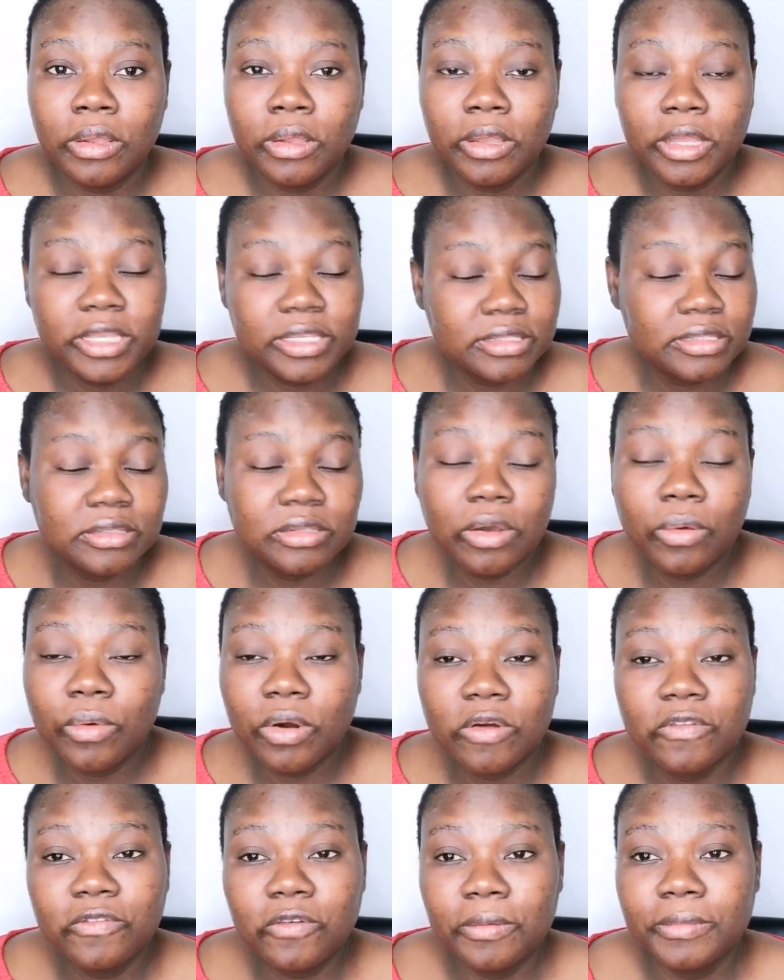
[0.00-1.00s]
It did not work
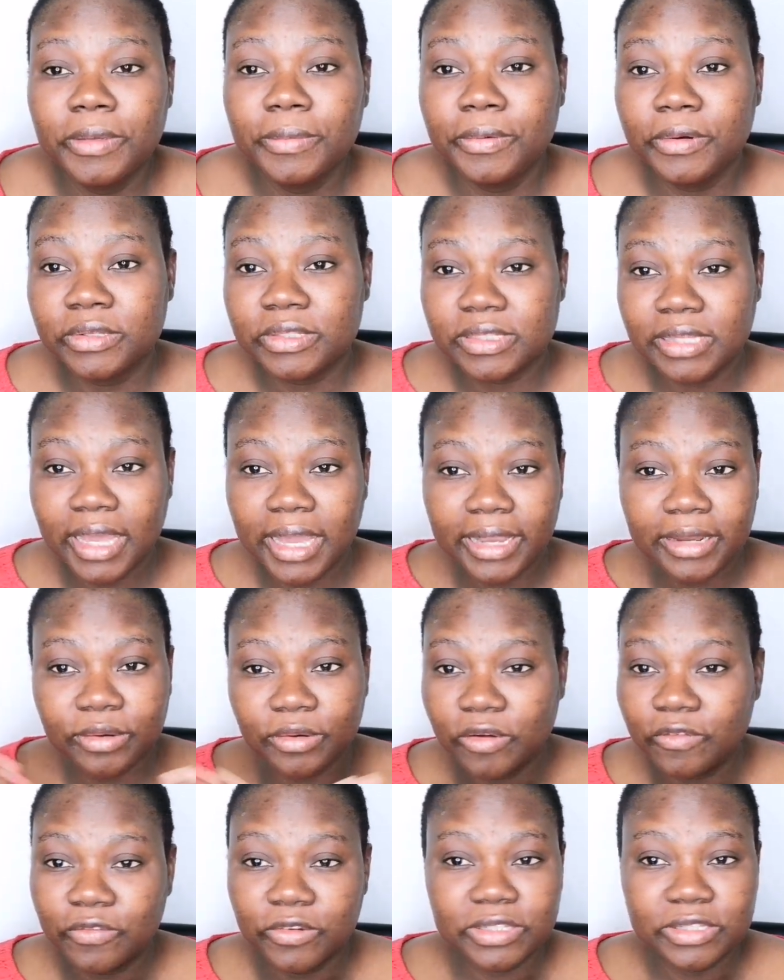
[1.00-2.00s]
for me, but I
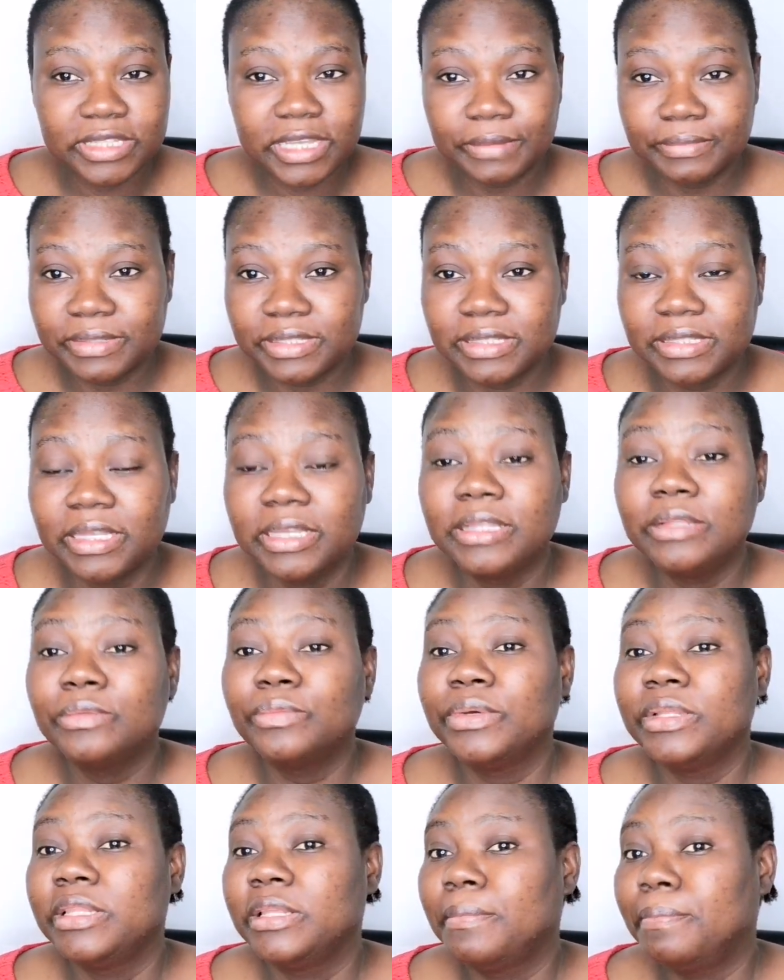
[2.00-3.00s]
love what I'm seeing
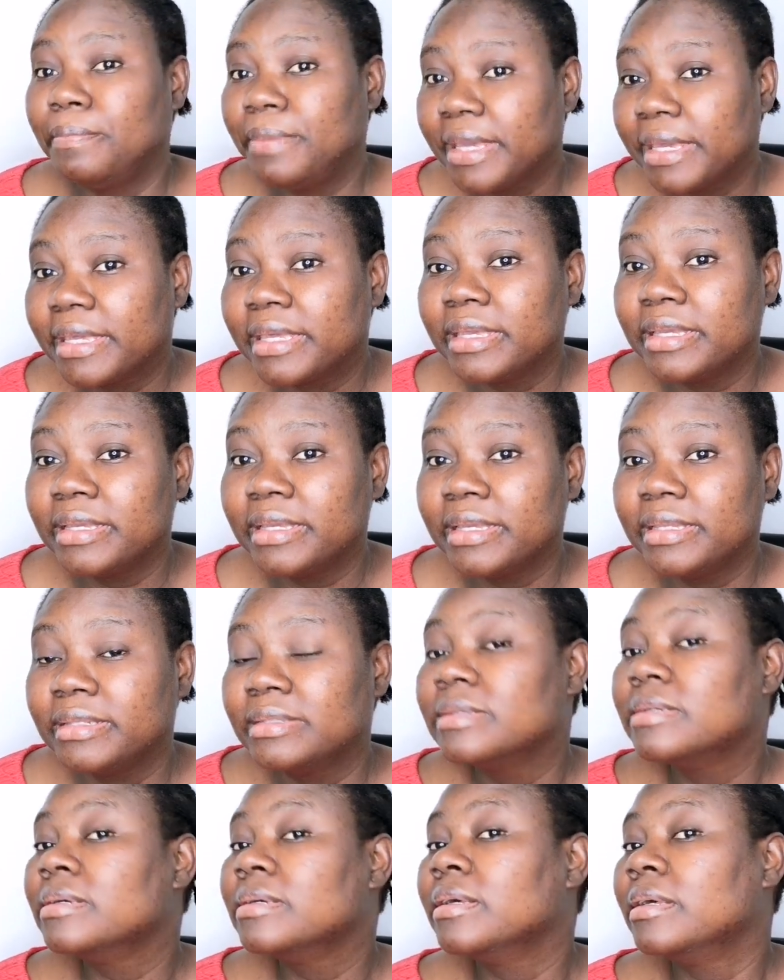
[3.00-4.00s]
with the baking
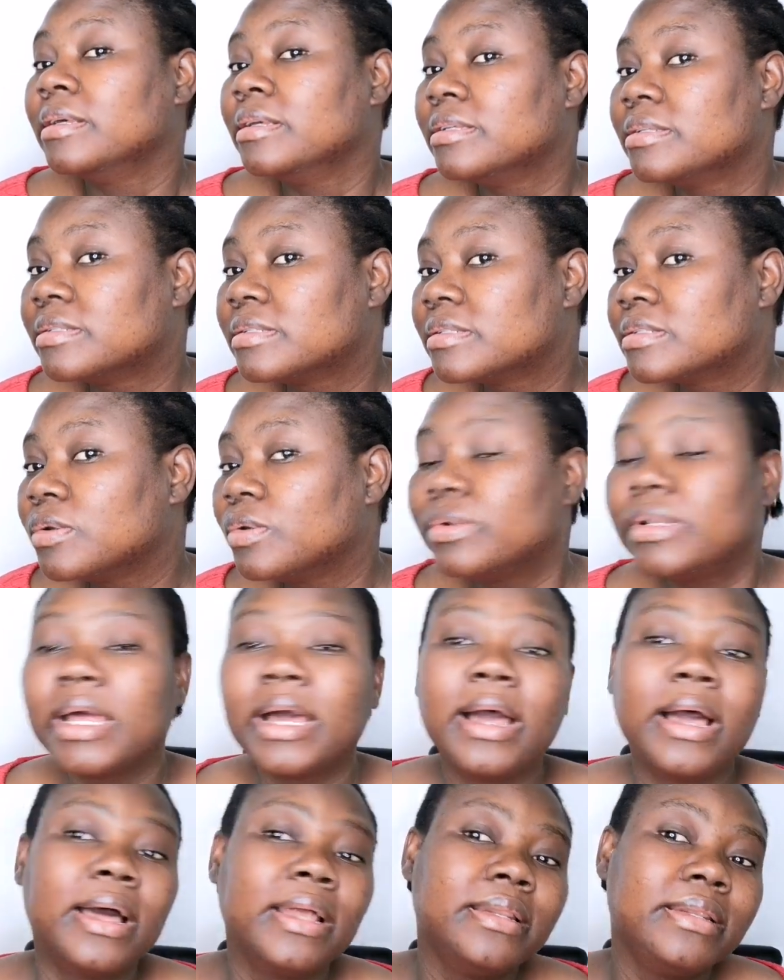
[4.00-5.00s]
soda
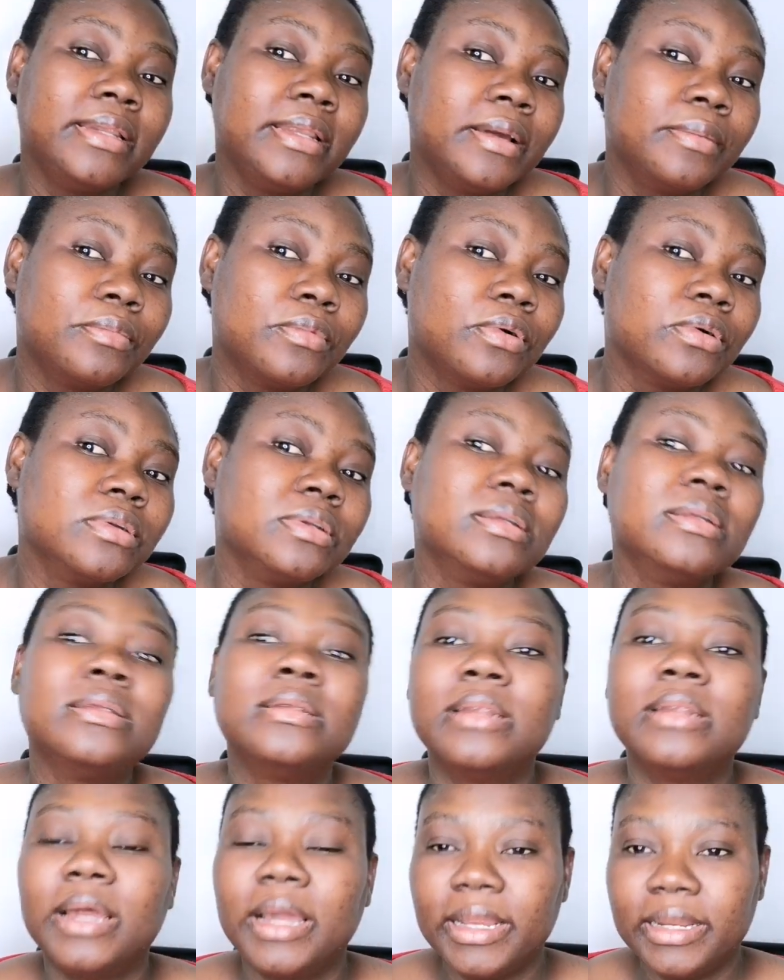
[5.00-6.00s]
and lemon.
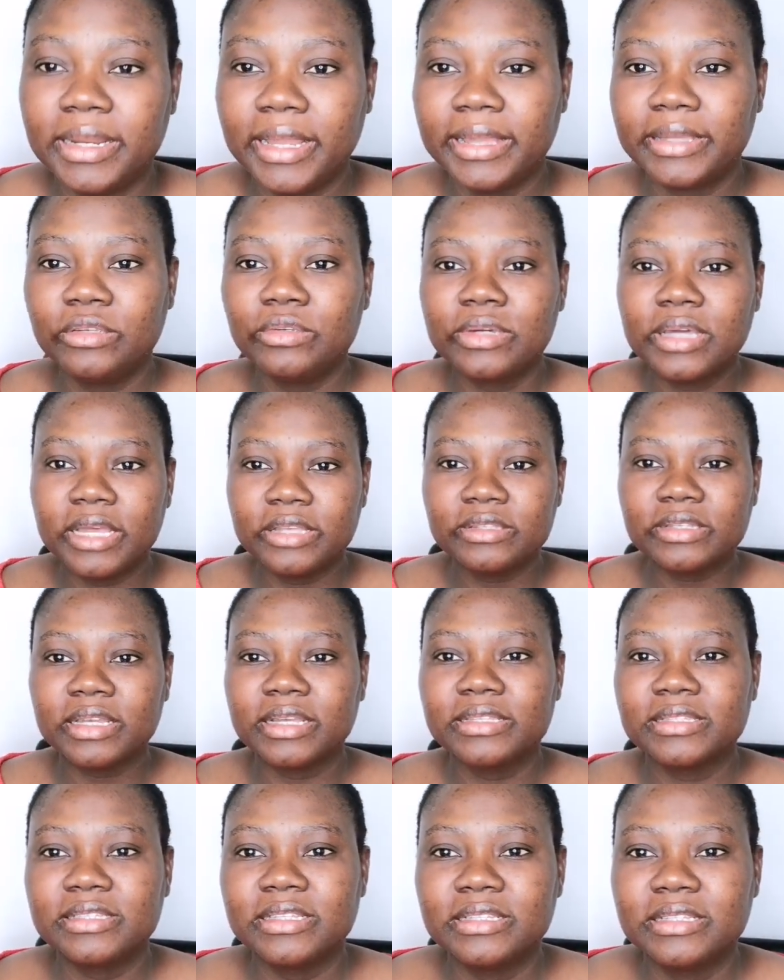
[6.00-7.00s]
I like, you guys can
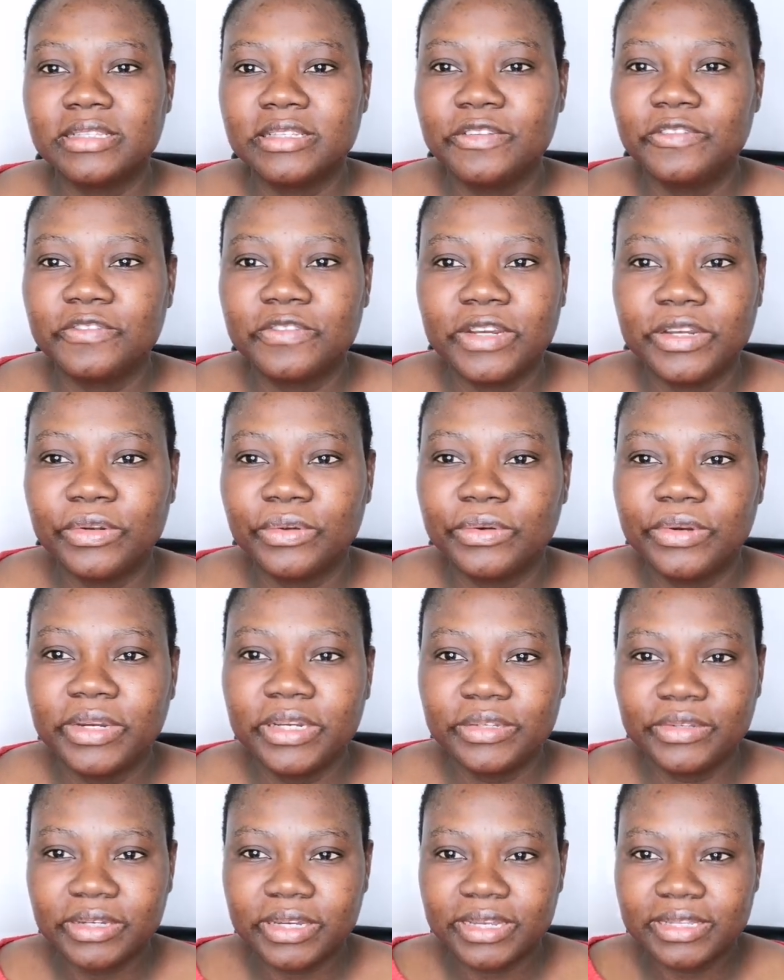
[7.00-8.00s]
see the difference already. You
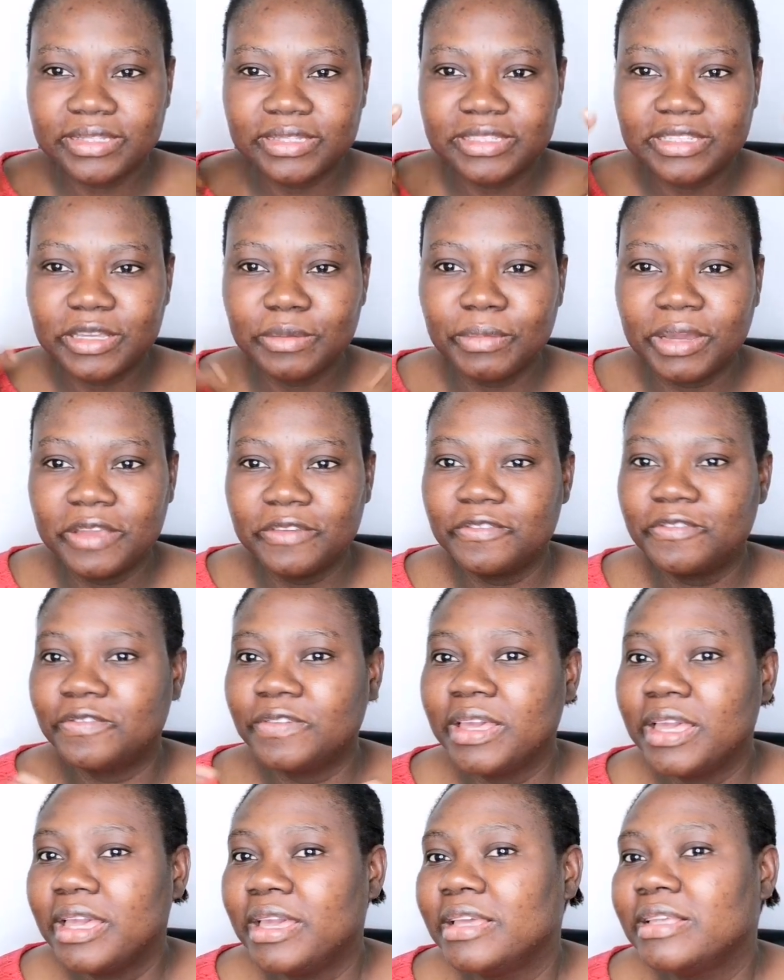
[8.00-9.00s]
can see my
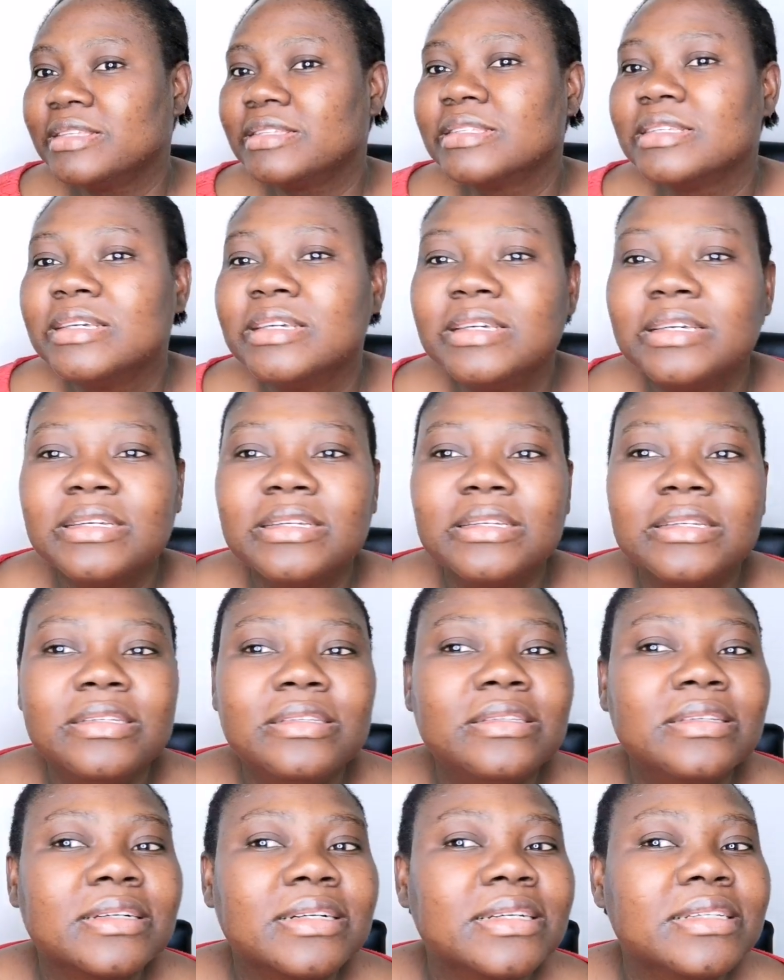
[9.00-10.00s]
face, you
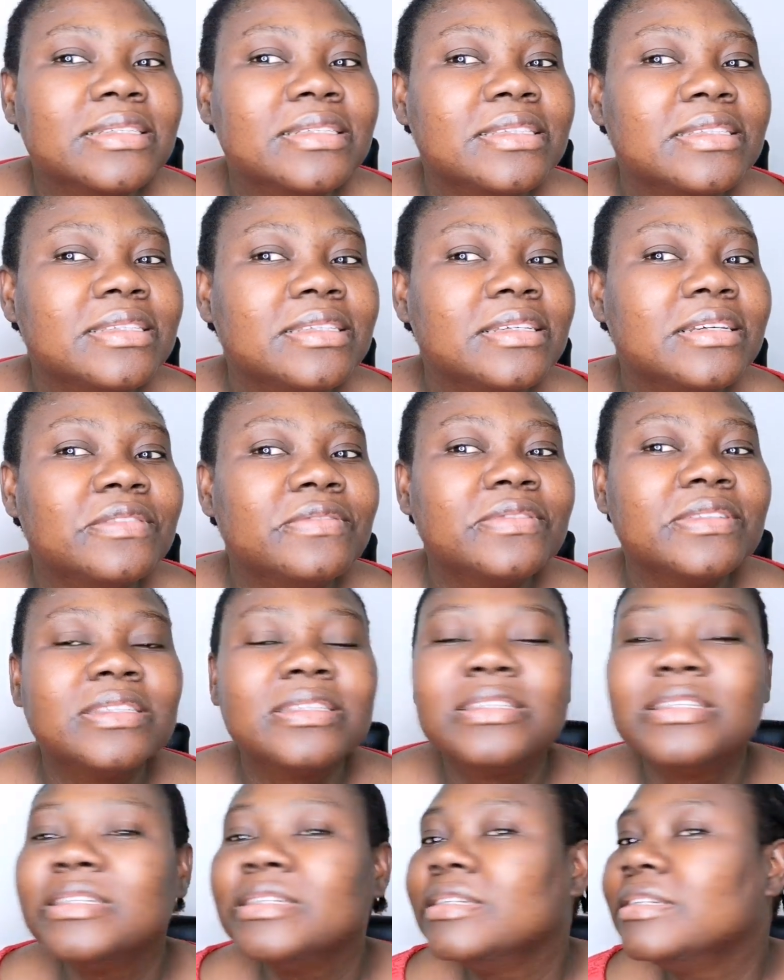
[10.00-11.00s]
can see
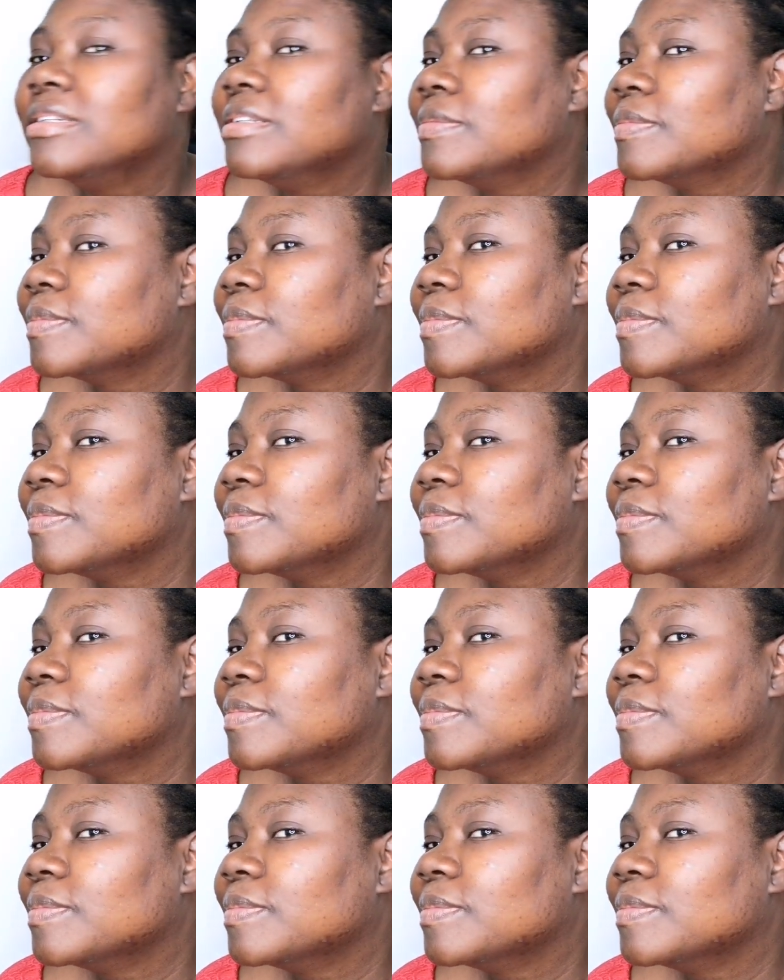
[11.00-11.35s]
everything.